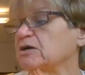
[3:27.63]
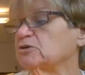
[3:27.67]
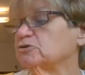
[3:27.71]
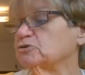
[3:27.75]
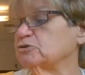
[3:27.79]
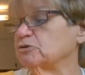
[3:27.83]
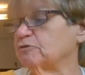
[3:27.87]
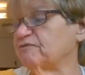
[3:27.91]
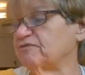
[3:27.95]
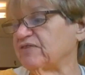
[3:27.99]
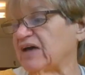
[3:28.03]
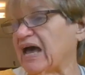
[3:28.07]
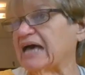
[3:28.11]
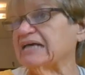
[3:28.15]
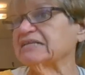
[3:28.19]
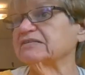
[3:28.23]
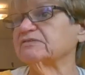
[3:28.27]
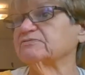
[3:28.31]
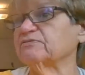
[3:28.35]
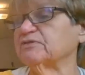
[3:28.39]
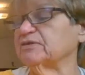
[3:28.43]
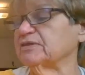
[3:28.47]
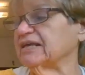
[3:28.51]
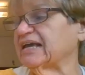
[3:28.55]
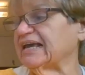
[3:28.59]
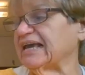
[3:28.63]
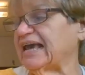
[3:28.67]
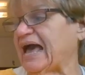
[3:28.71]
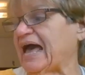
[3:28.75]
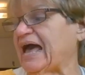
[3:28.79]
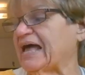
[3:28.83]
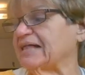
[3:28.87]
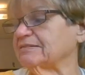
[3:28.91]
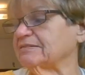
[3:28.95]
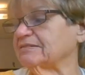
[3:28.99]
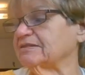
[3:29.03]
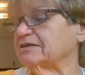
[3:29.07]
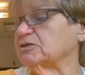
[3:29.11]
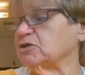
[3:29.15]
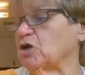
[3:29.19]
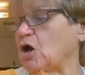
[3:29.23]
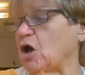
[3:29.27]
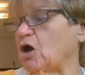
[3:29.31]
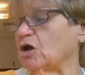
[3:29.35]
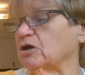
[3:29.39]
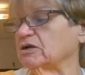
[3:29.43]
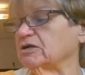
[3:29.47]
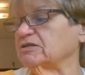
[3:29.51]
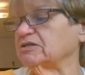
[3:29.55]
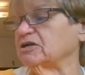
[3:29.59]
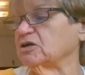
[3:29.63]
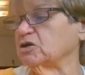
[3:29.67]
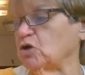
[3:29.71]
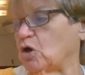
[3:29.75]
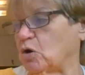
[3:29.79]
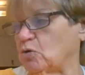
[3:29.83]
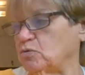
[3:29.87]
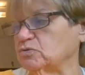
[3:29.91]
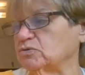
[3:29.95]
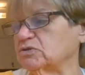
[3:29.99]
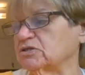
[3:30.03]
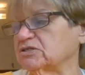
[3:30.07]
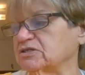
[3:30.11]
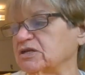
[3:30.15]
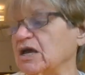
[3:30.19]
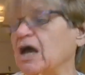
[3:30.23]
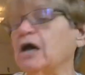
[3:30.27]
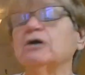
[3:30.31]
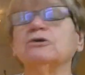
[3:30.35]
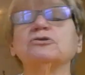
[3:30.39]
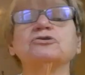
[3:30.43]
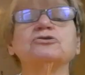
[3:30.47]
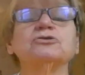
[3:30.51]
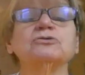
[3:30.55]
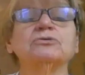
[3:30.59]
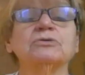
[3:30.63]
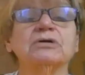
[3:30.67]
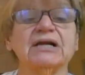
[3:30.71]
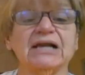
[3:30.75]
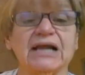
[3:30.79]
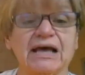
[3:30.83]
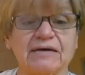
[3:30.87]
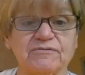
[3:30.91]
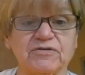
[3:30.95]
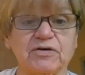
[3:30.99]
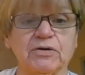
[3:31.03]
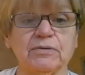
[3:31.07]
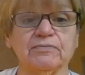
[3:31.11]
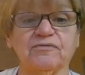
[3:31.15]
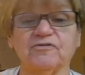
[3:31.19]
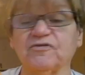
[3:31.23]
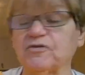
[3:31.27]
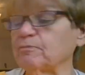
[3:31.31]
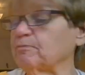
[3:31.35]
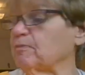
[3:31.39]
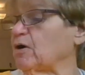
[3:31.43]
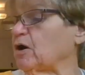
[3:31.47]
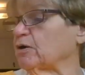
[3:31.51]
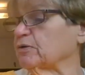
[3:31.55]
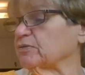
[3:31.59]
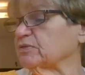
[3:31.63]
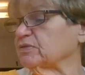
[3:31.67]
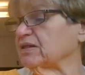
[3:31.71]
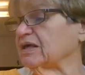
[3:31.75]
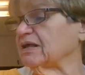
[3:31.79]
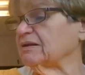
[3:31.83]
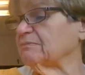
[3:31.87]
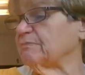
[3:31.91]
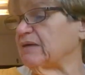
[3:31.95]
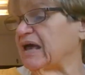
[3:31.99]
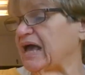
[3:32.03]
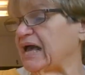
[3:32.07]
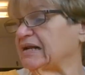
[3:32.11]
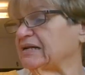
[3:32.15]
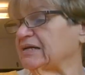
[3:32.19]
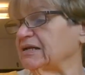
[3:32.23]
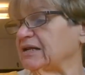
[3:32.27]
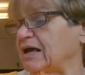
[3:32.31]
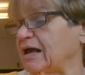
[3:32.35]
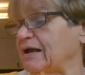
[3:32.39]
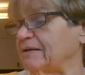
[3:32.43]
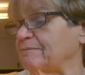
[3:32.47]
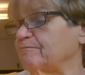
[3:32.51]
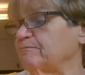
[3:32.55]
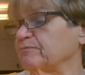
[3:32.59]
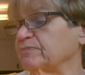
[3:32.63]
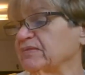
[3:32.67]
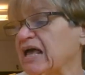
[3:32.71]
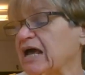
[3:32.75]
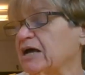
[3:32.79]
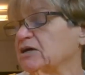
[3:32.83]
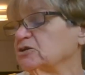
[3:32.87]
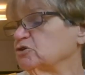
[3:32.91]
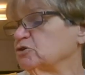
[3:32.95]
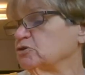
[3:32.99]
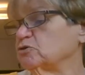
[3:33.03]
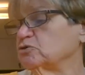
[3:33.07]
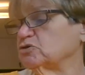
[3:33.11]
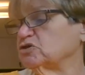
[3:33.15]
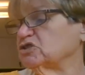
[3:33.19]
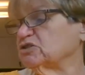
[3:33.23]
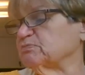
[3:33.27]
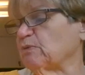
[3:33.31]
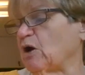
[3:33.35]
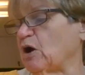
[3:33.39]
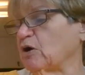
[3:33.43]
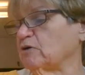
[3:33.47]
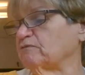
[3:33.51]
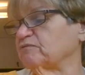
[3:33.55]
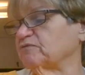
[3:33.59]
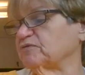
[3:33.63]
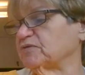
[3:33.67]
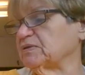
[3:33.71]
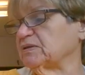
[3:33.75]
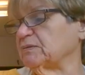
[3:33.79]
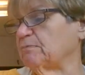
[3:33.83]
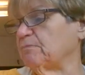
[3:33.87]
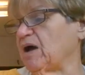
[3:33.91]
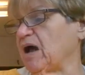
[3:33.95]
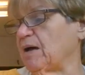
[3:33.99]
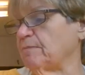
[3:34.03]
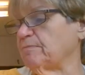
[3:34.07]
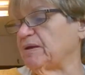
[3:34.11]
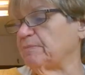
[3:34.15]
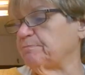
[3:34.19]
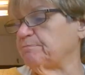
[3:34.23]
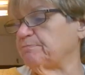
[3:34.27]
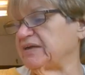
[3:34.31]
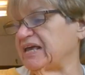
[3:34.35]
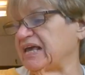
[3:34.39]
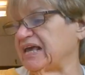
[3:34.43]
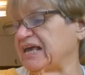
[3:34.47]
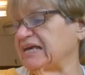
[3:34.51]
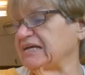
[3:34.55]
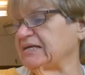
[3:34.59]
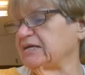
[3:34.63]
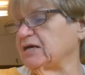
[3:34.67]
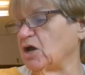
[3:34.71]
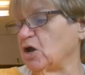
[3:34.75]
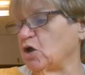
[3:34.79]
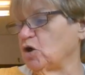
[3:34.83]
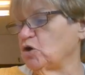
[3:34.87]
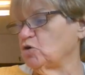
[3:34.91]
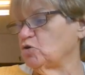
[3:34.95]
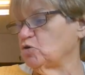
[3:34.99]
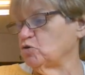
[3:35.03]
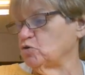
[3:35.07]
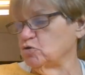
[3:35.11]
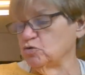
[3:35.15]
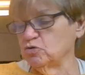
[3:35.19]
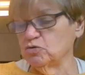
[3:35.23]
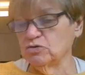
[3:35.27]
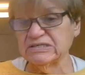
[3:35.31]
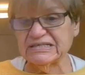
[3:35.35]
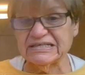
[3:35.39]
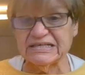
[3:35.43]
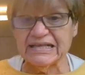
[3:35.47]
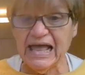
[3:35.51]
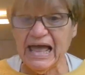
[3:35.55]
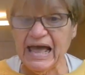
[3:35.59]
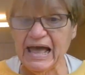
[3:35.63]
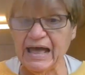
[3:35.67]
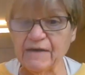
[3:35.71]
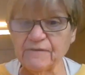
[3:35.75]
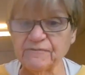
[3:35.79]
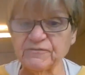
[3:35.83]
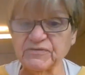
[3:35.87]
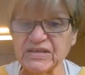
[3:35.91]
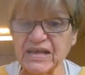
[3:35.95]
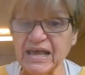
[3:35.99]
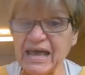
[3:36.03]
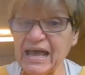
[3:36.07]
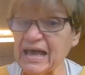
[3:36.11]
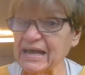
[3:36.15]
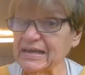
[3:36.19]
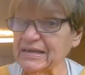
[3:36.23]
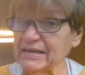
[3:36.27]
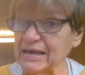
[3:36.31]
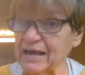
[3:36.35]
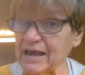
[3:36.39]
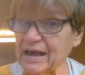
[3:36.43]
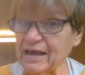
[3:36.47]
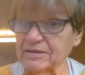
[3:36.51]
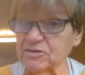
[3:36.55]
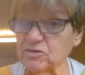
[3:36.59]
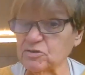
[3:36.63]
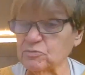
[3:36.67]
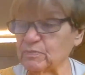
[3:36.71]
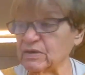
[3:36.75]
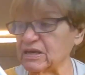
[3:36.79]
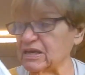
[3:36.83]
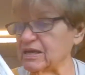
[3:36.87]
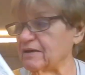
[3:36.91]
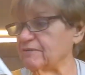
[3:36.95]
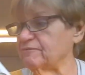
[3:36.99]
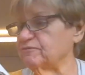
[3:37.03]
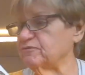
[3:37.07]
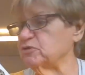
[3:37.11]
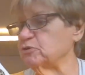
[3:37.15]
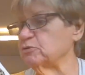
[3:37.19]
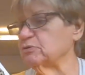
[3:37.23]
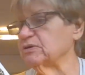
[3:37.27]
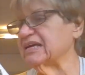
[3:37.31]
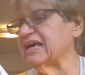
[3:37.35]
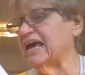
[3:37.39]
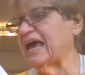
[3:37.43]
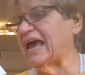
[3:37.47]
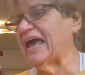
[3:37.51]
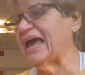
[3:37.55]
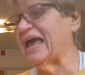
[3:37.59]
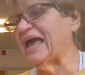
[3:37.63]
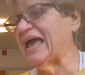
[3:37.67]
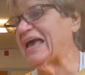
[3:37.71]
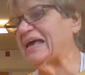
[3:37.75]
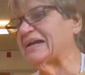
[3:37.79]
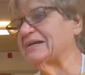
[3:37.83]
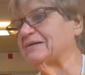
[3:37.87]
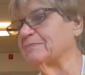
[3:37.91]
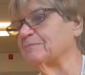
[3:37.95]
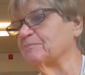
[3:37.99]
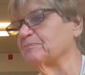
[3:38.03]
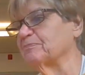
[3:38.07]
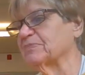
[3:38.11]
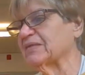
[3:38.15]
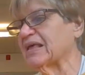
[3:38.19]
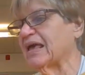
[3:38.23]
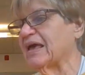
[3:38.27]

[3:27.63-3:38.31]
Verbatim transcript: too fast for the cat, the dog, and the goats, too clever for Martha and Madeline, too smart for the mama pig. Who's left? Catch me if you can.